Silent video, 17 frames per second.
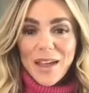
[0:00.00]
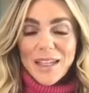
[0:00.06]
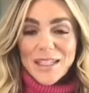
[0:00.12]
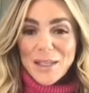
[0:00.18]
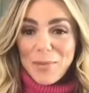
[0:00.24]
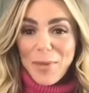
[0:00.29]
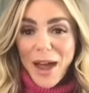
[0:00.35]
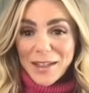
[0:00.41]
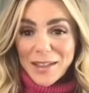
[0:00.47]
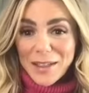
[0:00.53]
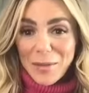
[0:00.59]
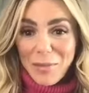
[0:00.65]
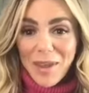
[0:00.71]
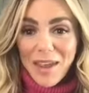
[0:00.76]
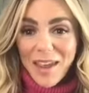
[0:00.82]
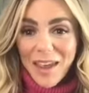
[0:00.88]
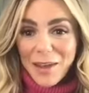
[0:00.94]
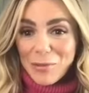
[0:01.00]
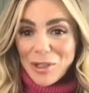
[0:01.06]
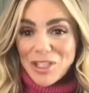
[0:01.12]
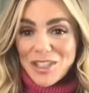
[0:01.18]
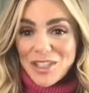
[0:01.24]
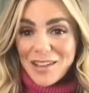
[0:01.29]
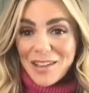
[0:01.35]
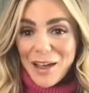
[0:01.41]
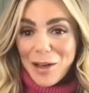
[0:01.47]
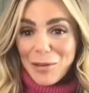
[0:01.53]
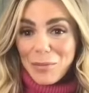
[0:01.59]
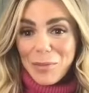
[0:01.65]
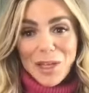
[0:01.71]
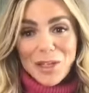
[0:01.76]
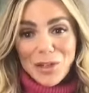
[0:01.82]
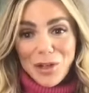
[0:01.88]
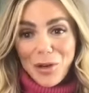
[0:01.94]
has impacted me which has allowed
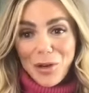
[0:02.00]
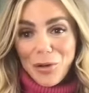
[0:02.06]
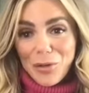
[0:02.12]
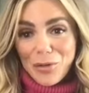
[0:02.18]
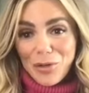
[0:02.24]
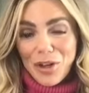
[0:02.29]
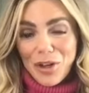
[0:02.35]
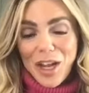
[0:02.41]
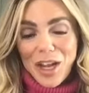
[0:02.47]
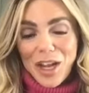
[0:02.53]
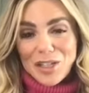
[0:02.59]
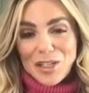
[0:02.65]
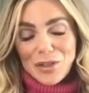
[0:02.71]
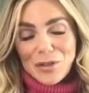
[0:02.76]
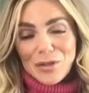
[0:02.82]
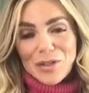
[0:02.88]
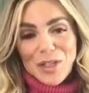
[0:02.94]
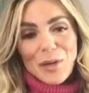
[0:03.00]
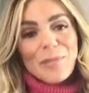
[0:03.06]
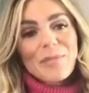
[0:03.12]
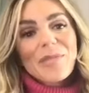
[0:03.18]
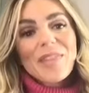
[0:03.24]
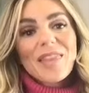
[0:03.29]
me to go create too so